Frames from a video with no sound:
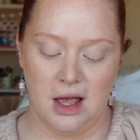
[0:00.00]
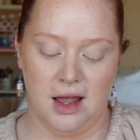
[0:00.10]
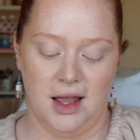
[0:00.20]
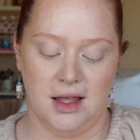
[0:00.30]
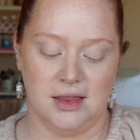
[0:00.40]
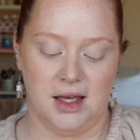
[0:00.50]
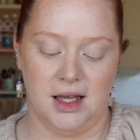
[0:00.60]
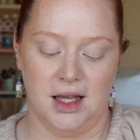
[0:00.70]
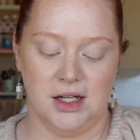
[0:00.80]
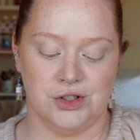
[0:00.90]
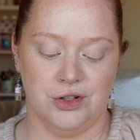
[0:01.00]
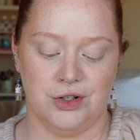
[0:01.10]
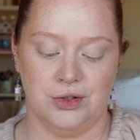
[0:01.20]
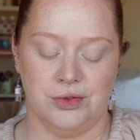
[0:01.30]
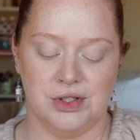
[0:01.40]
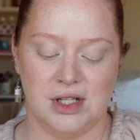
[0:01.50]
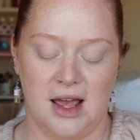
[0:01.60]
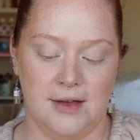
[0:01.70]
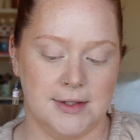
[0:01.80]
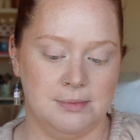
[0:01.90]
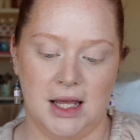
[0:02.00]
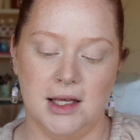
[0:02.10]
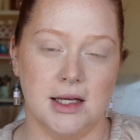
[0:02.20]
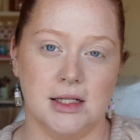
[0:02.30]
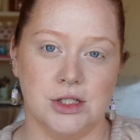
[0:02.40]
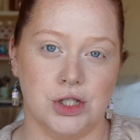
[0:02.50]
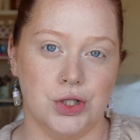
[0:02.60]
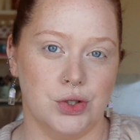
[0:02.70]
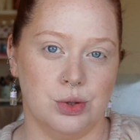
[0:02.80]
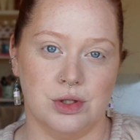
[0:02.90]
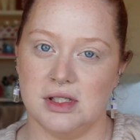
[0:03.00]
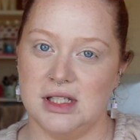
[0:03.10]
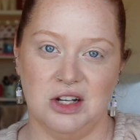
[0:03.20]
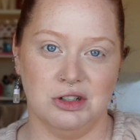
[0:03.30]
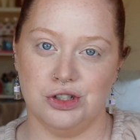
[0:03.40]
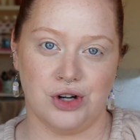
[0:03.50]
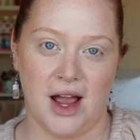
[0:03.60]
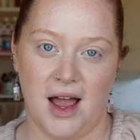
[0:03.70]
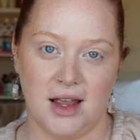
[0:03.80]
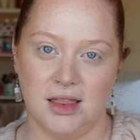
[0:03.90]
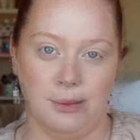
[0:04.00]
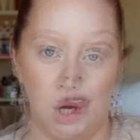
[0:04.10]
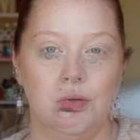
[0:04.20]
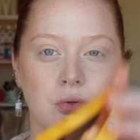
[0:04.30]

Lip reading: and they introduced Heaven Bacon to the secret drag in the barn.